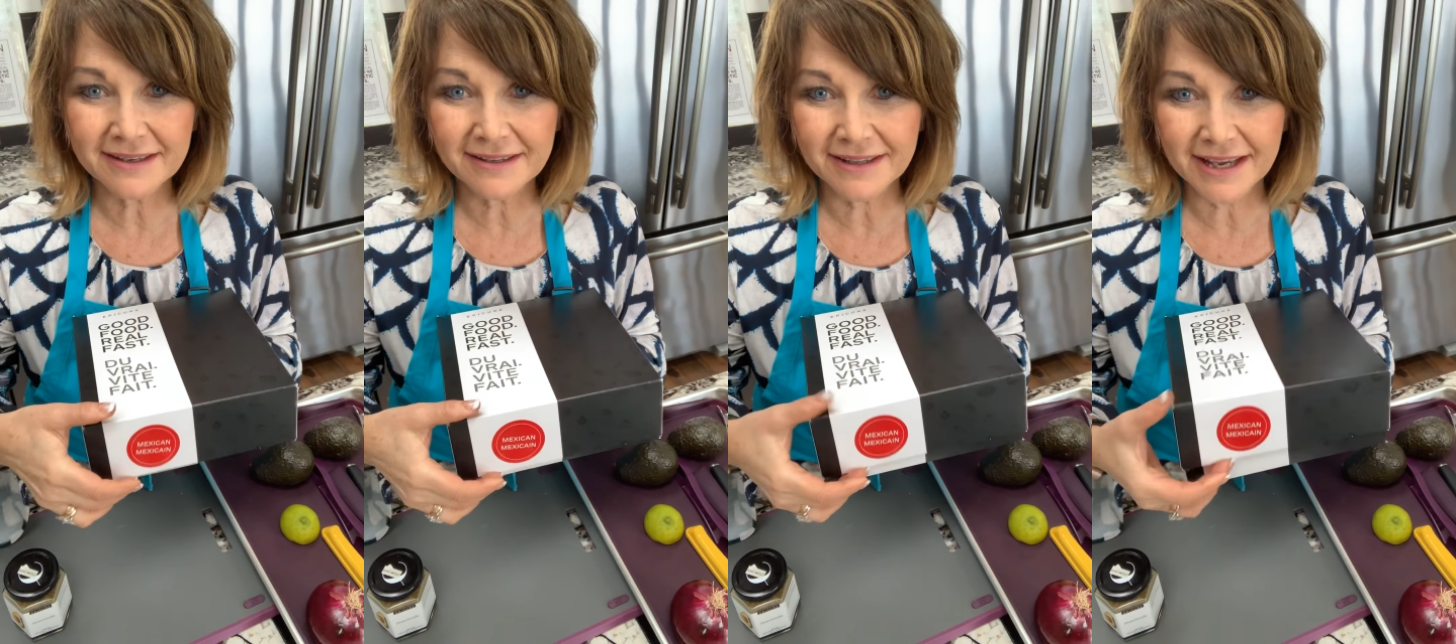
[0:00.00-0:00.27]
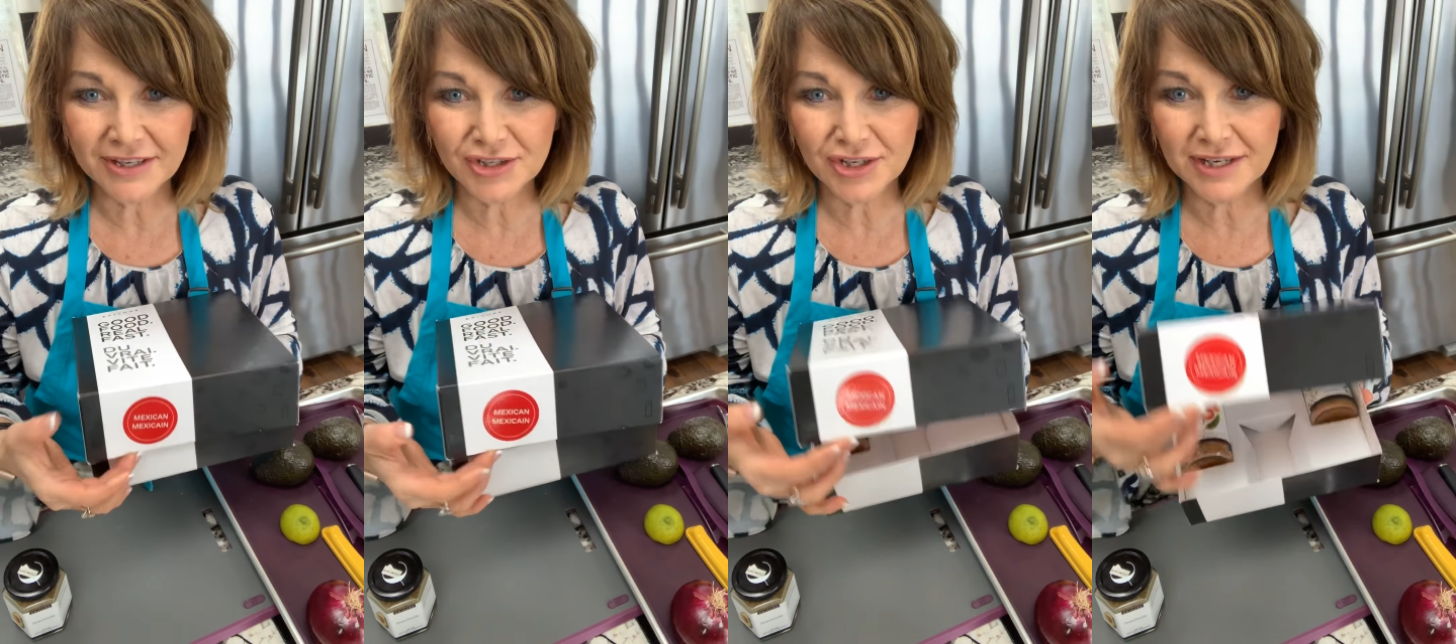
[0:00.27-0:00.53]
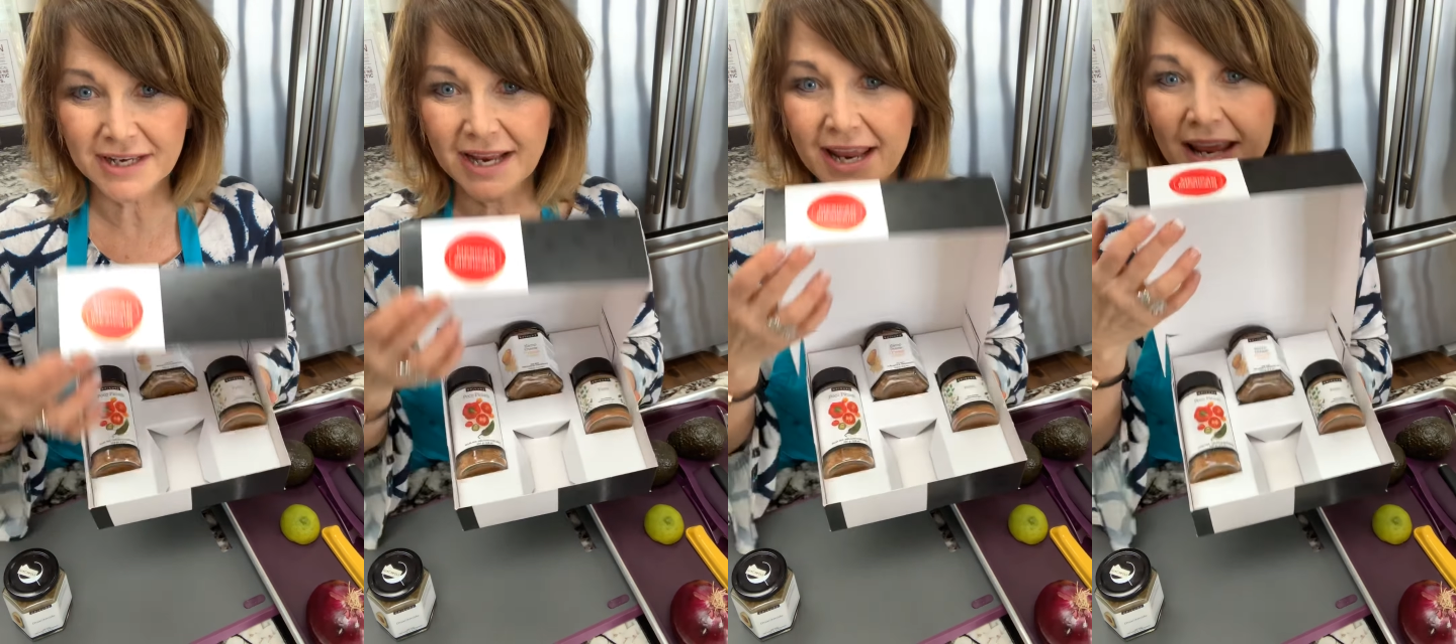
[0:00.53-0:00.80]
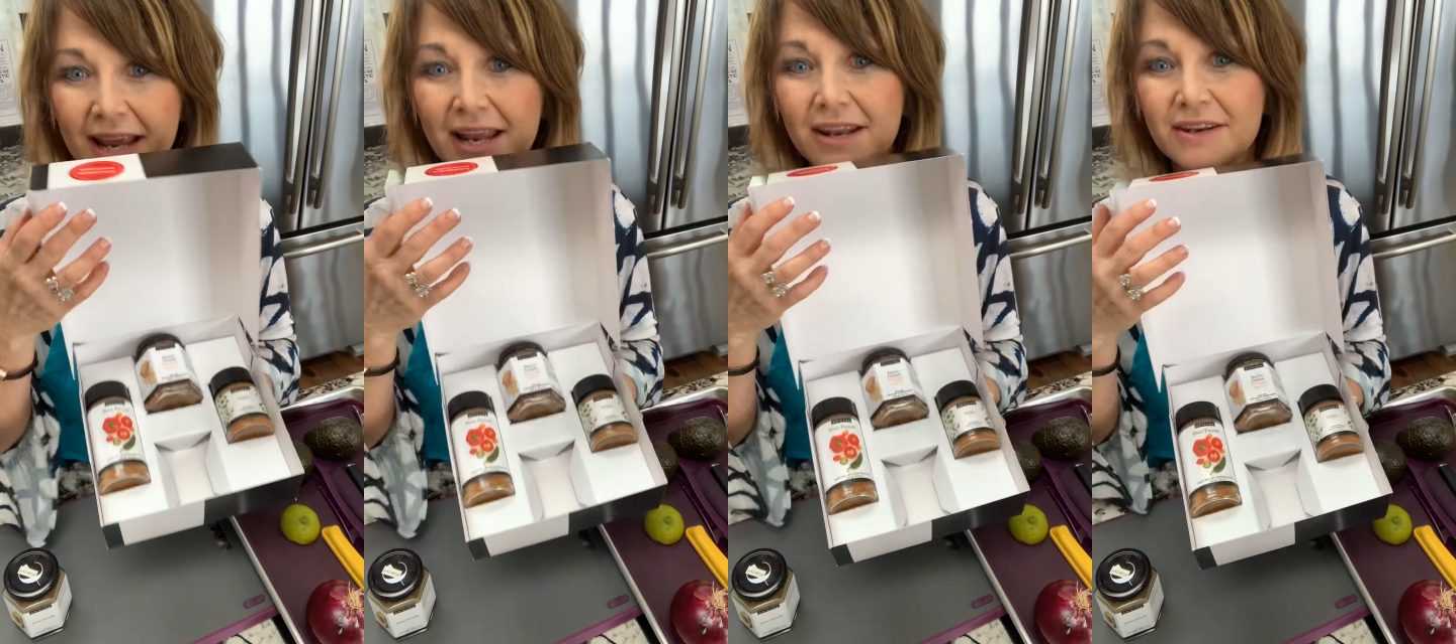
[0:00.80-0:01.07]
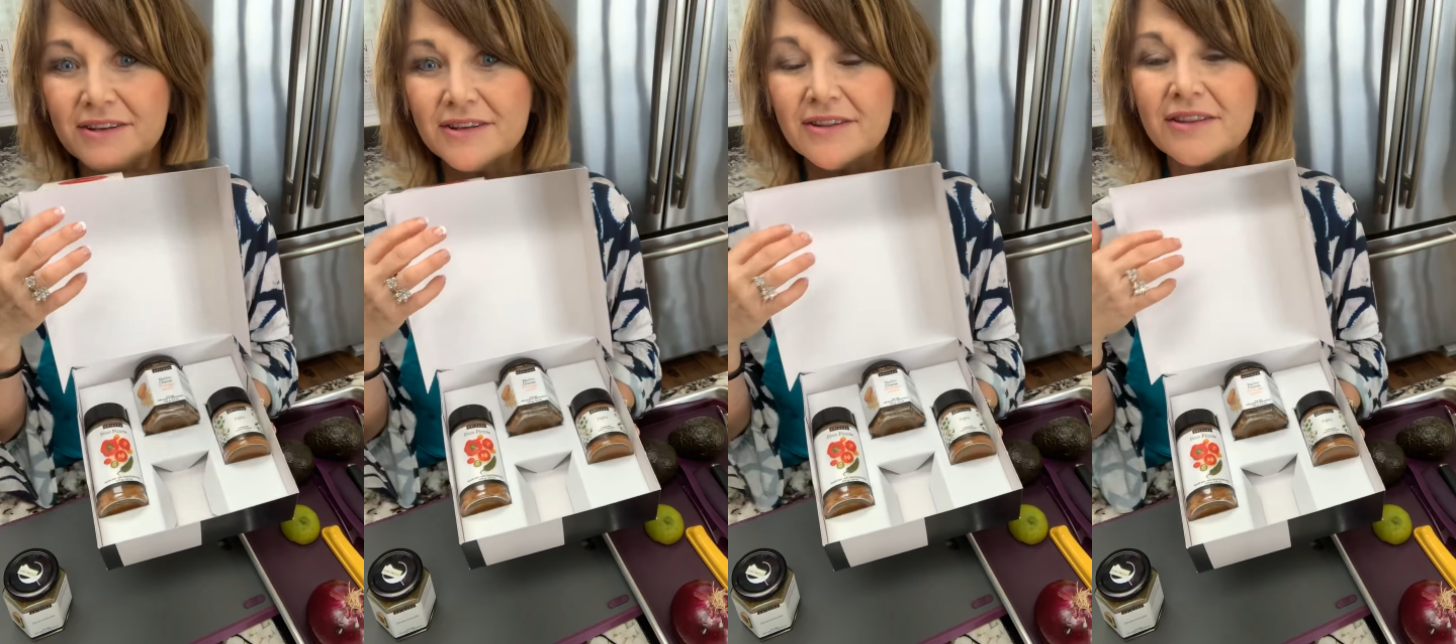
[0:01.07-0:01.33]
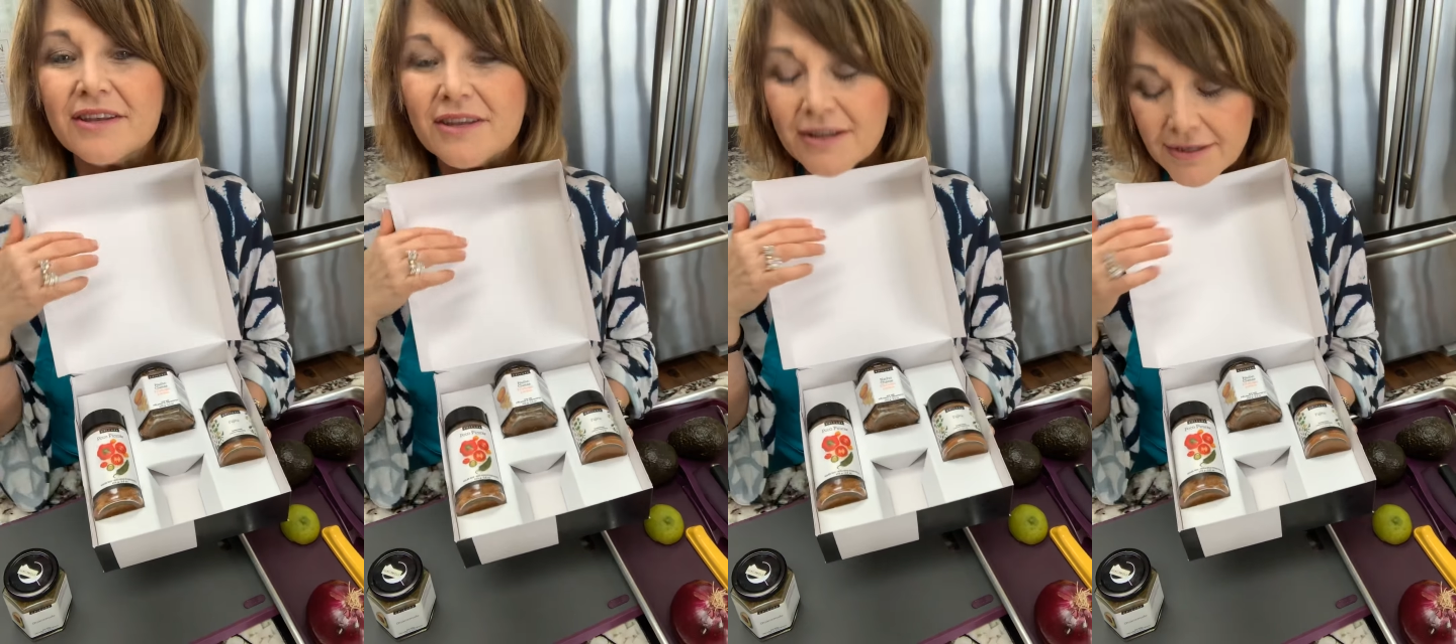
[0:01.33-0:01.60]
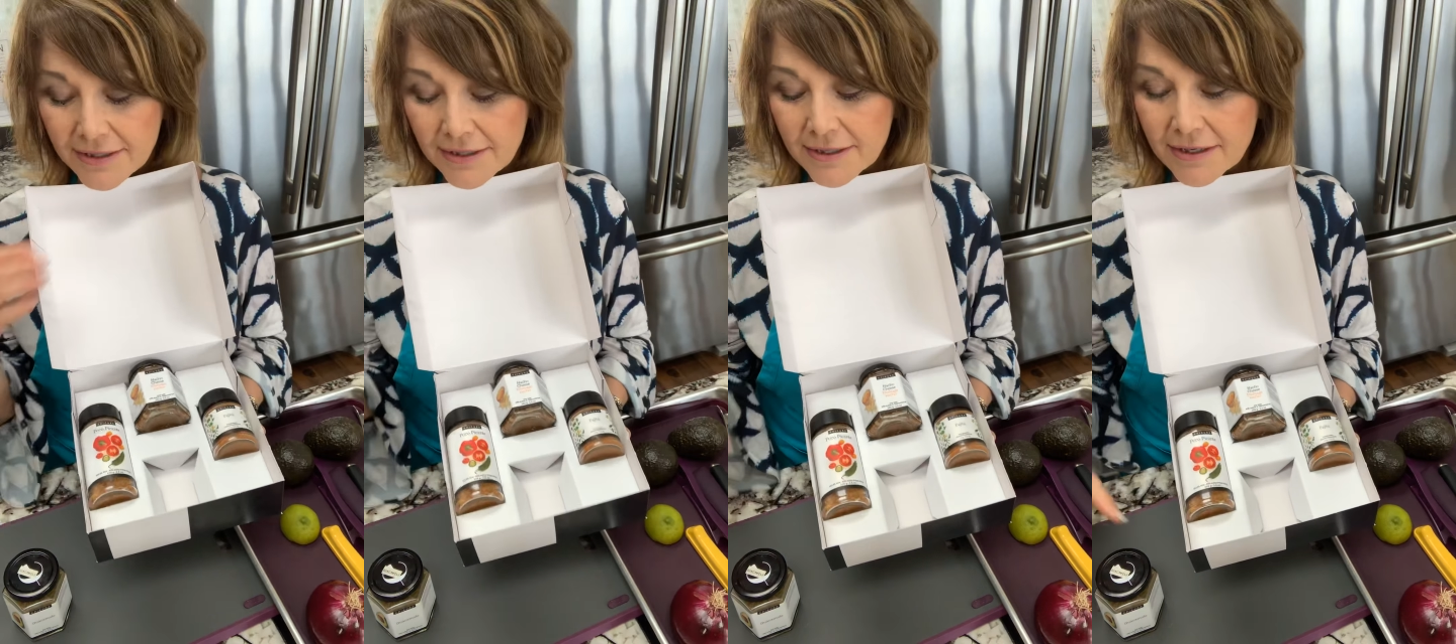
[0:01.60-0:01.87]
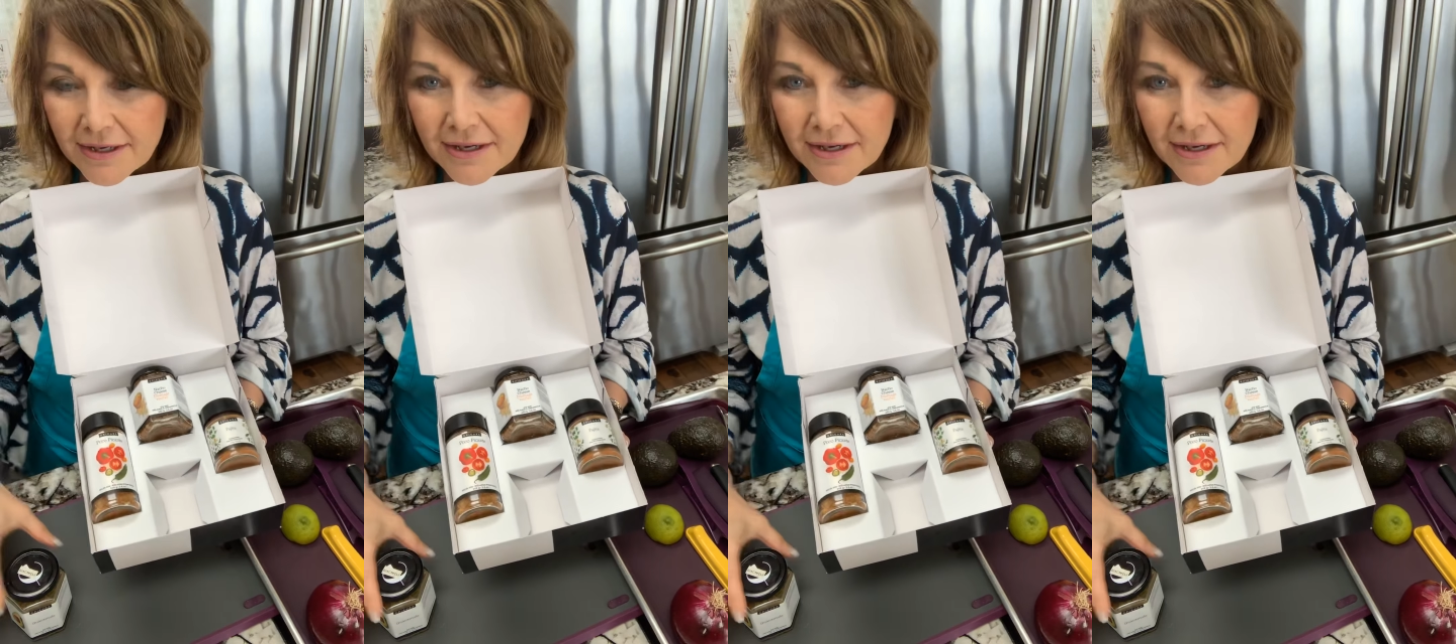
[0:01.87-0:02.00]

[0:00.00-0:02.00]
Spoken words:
collection and the